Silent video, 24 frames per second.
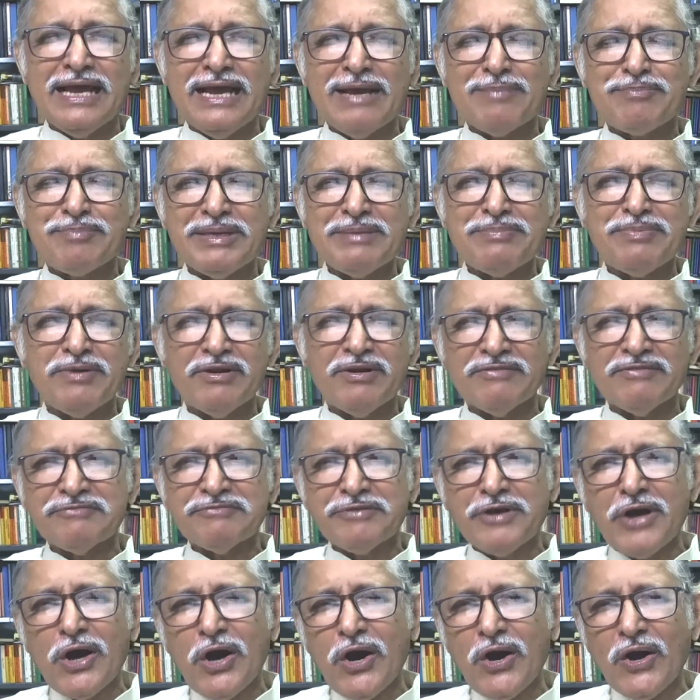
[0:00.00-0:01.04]
A people
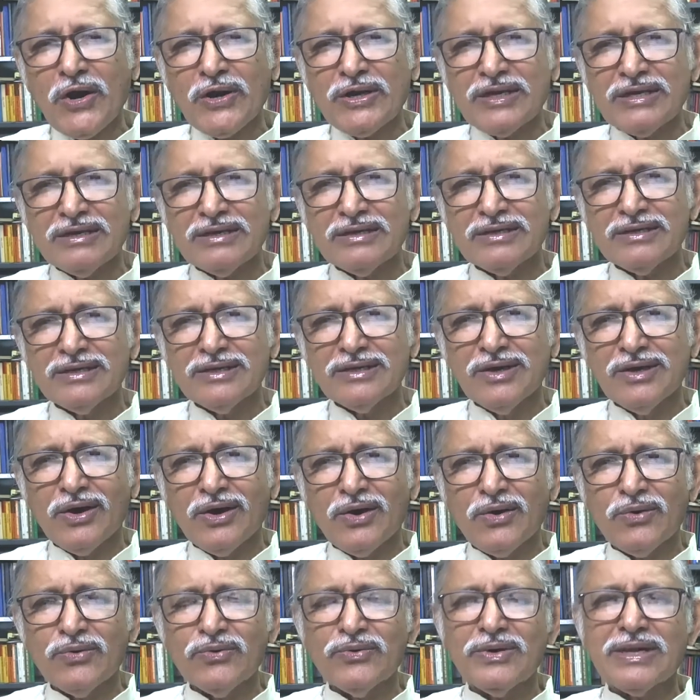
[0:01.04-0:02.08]
of God
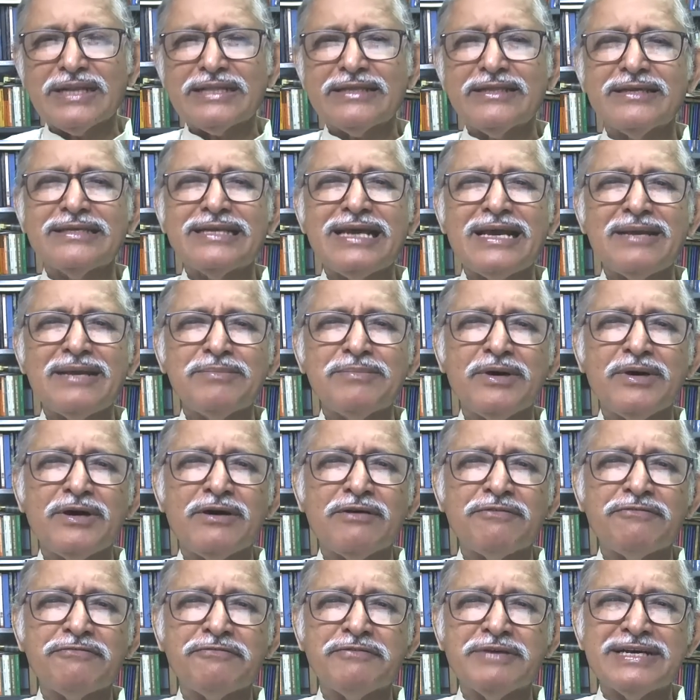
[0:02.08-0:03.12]
who, at the time
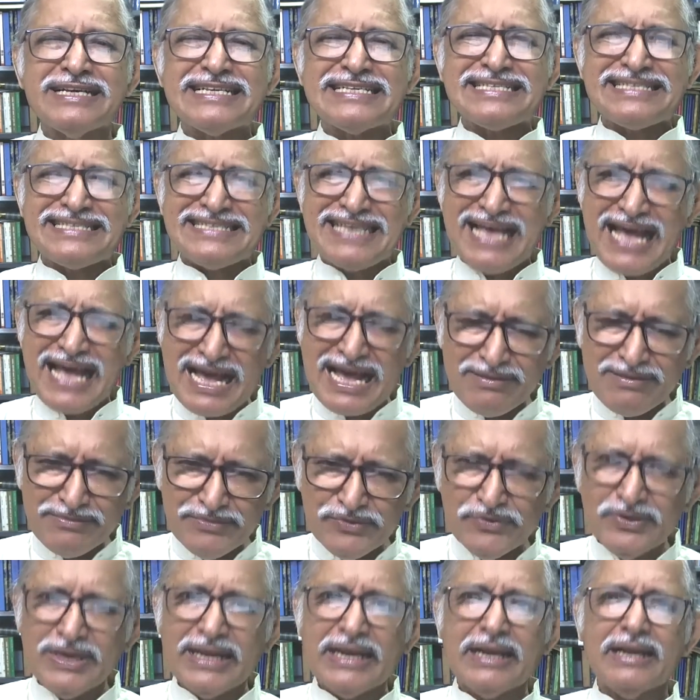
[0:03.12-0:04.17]
of uh,
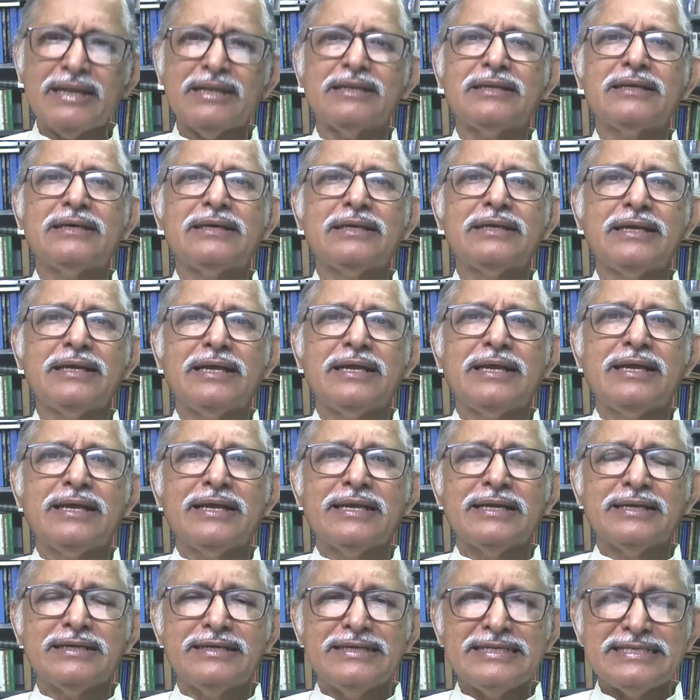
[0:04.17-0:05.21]
Samuel,
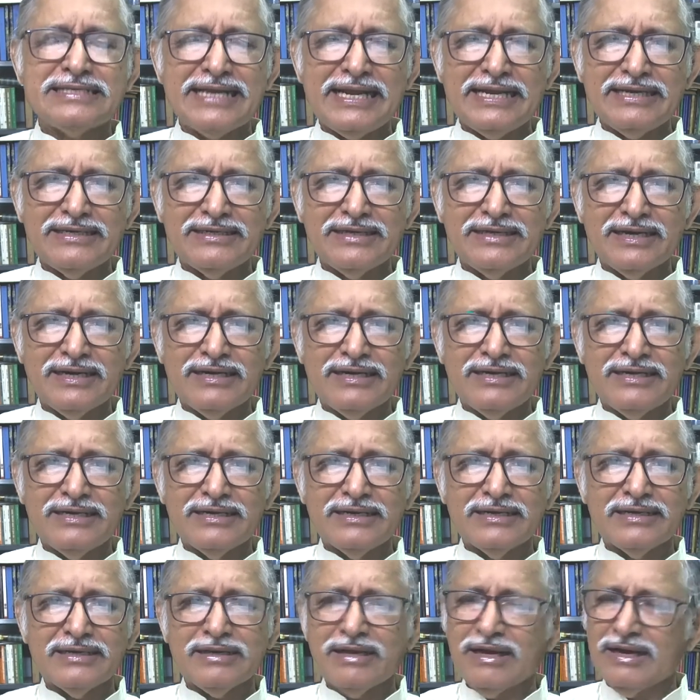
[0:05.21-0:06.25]
decided,
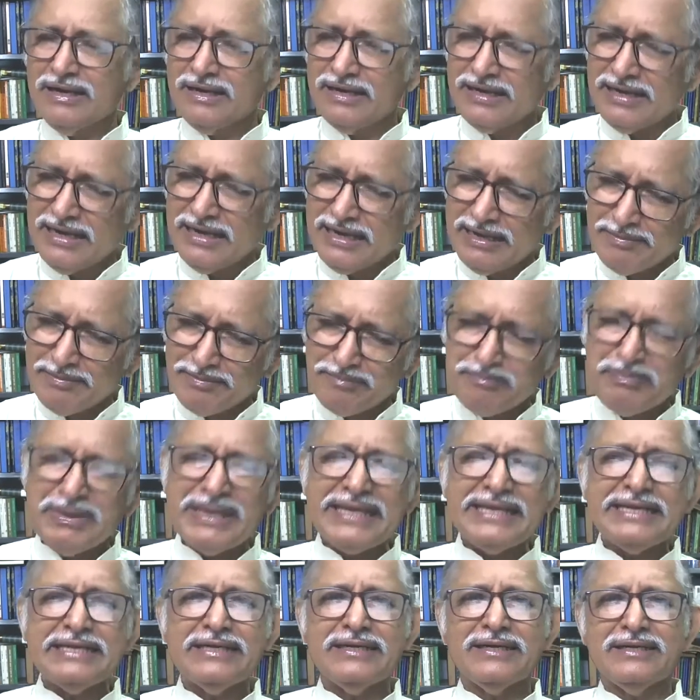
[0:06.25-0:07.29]
uh, uh,
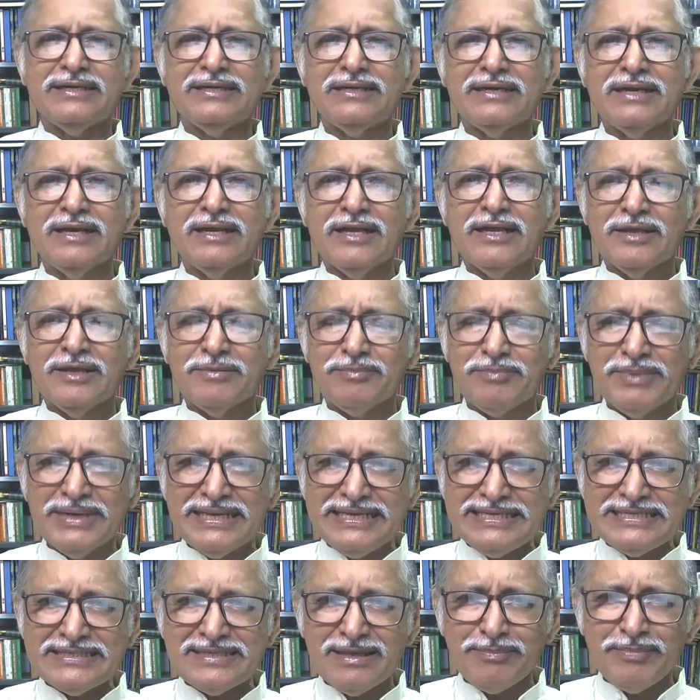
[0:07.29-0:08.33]
pleaded,
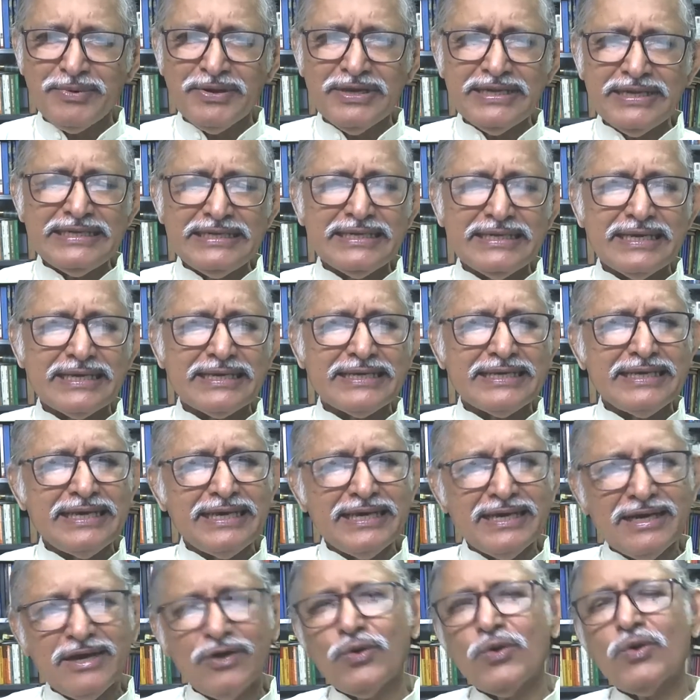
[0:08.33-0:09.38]
please appoint a
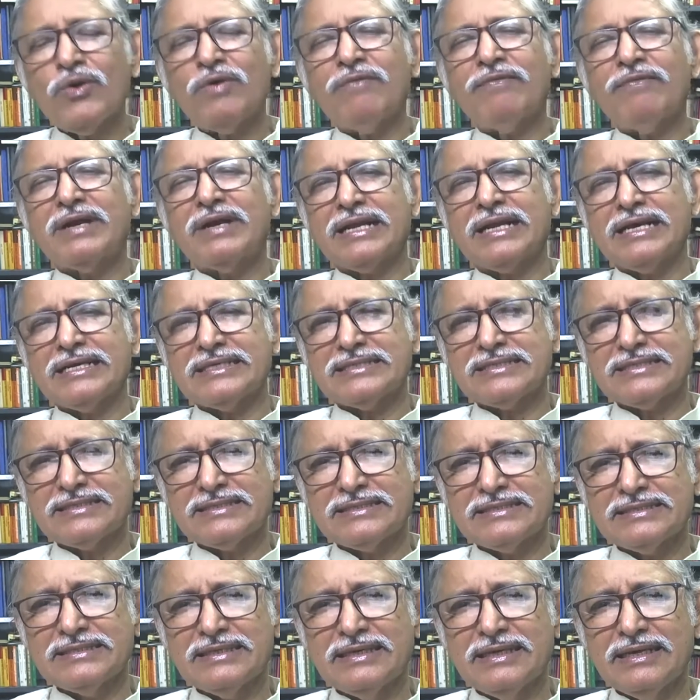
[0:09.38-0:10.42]
king over
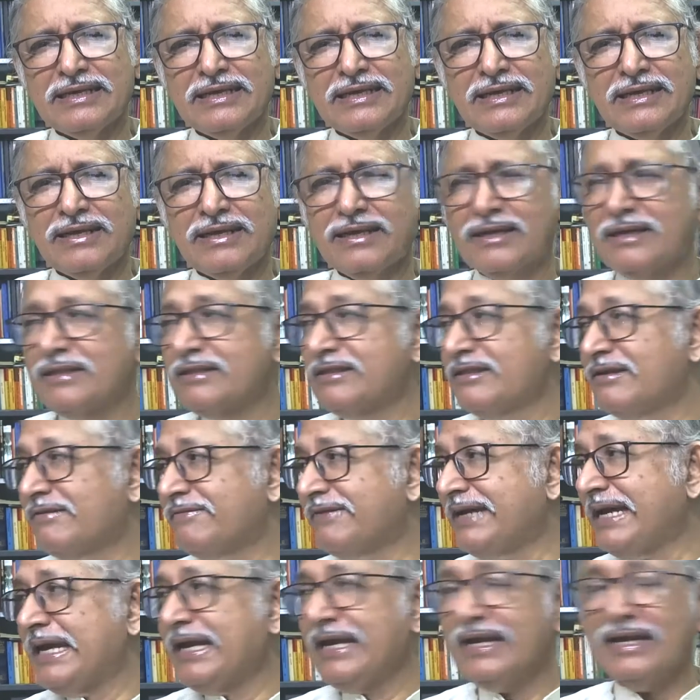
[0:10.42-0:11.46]
us,
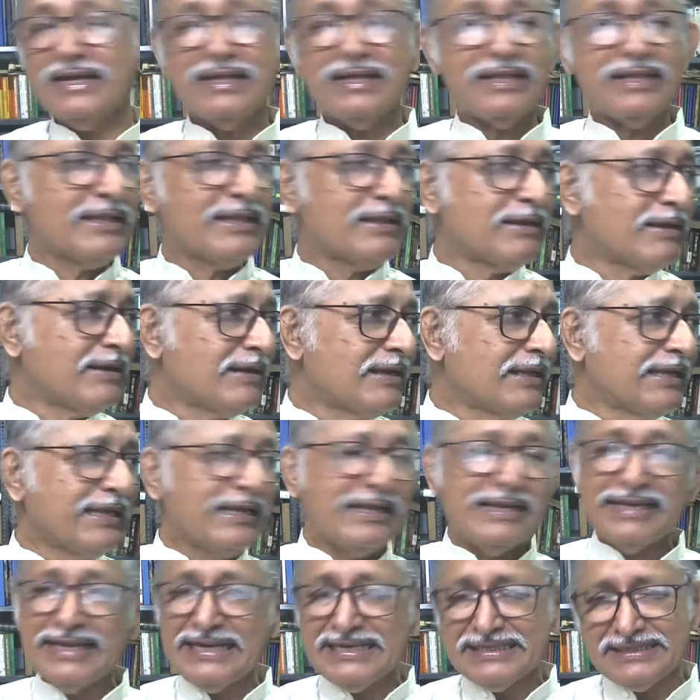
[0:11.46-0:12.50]
the way
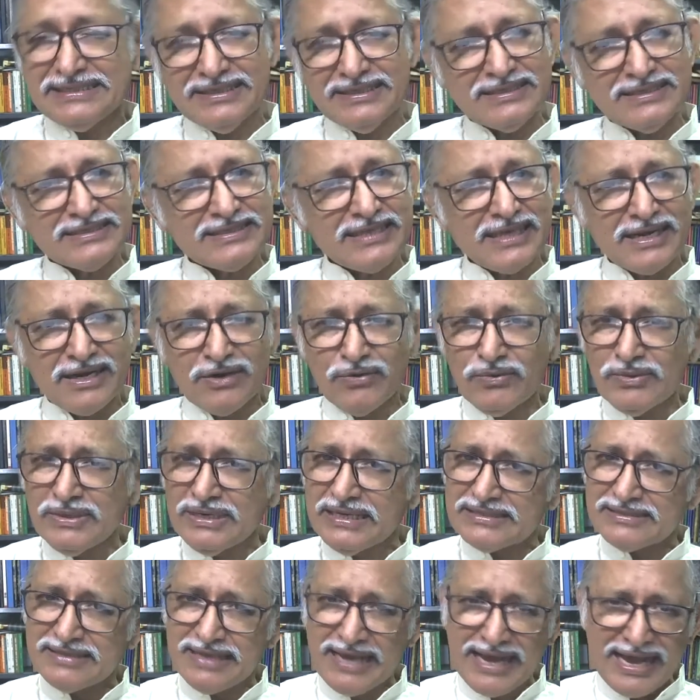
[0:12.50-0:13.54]
nations
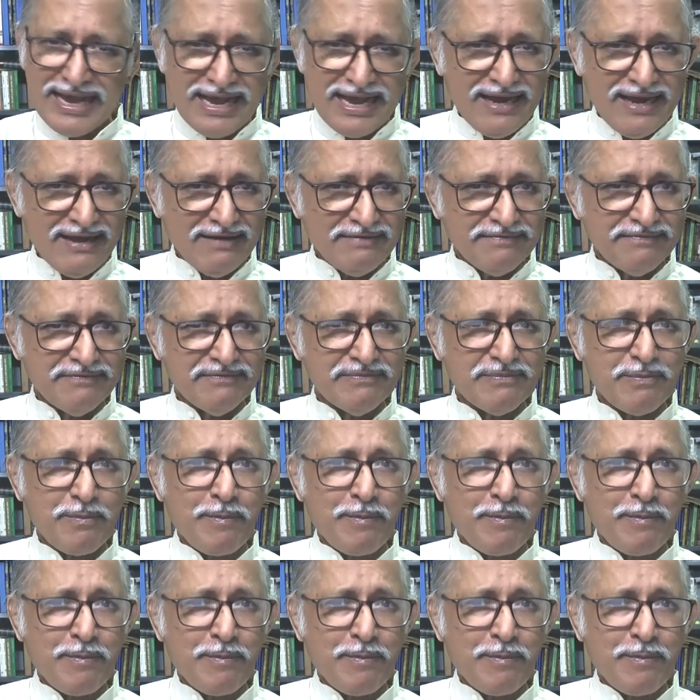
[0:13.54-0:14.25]
around us have.